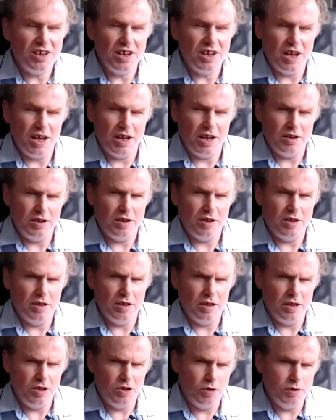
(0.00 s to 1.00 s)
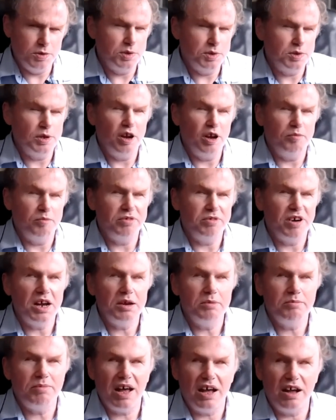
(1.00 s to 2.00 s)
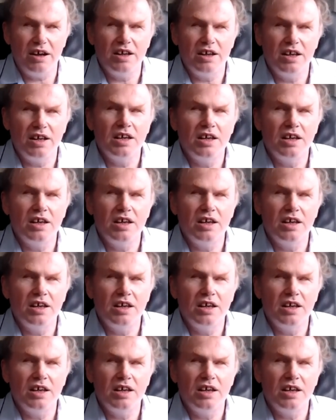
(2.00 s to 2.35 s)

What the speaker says: It uses a lot of brain power.